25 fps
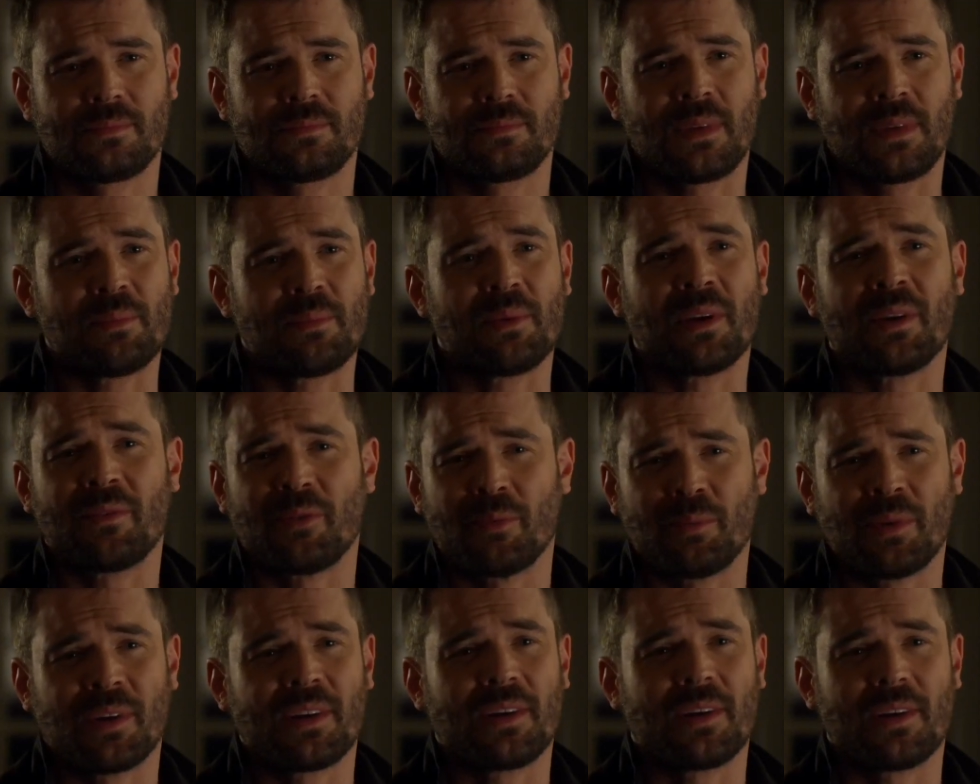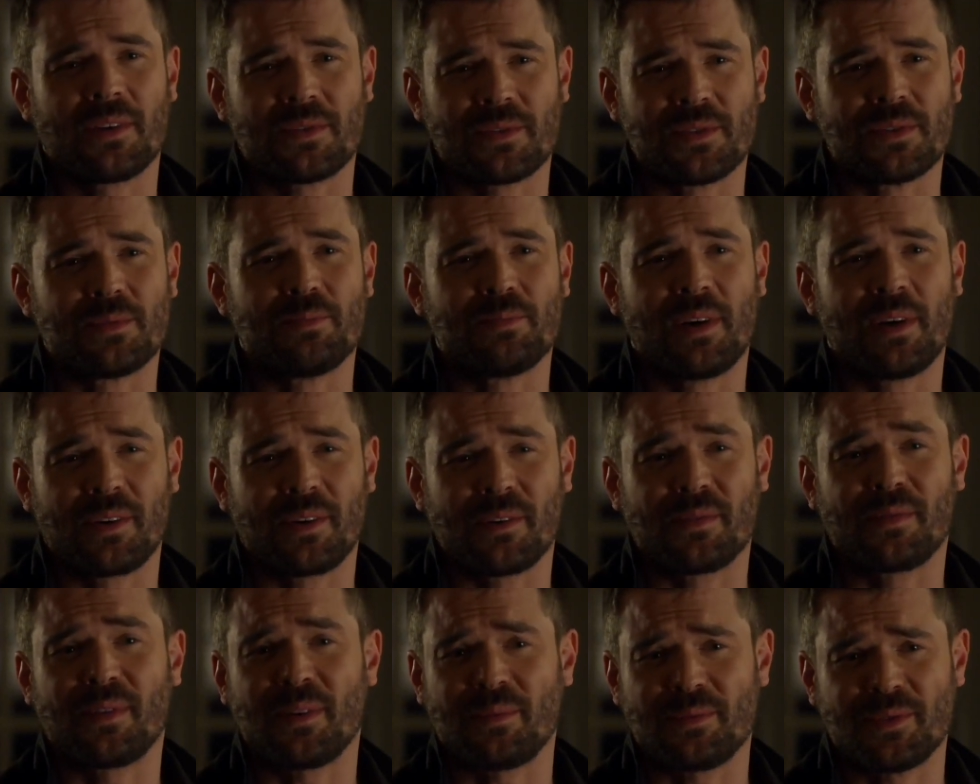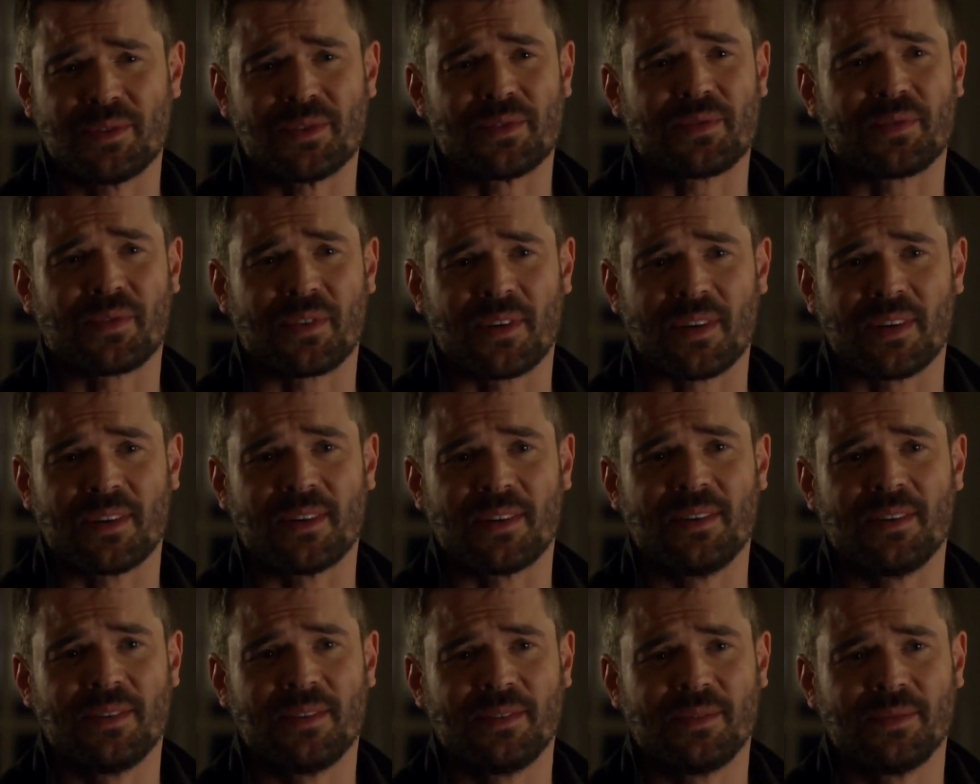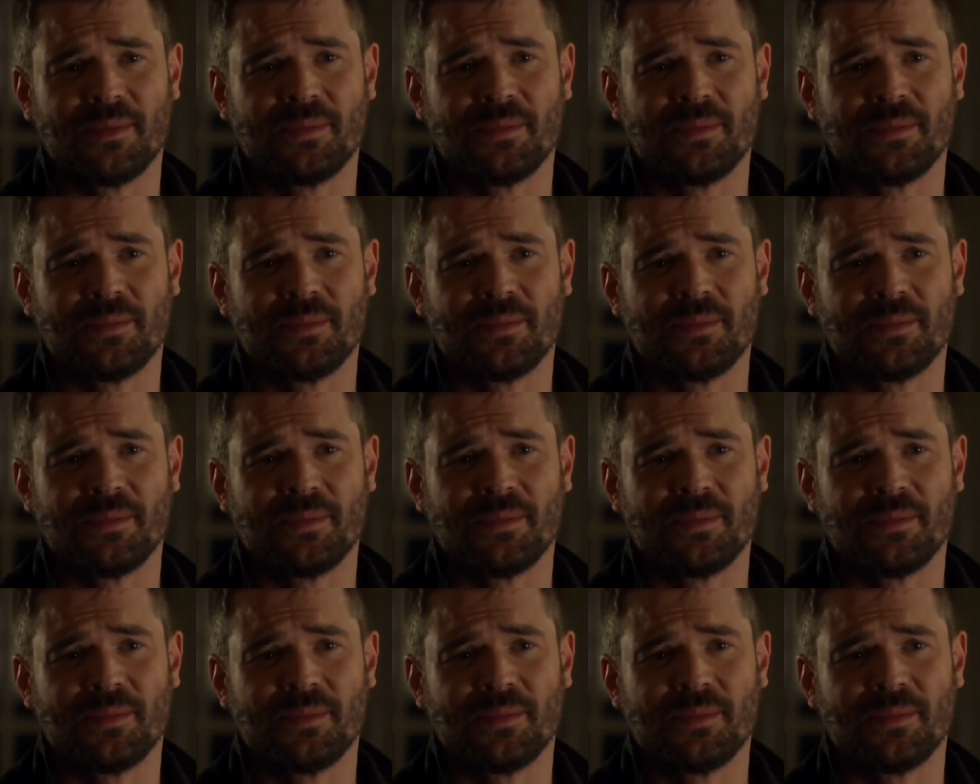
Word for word: Maybe everybody else is better if I'm just Frank.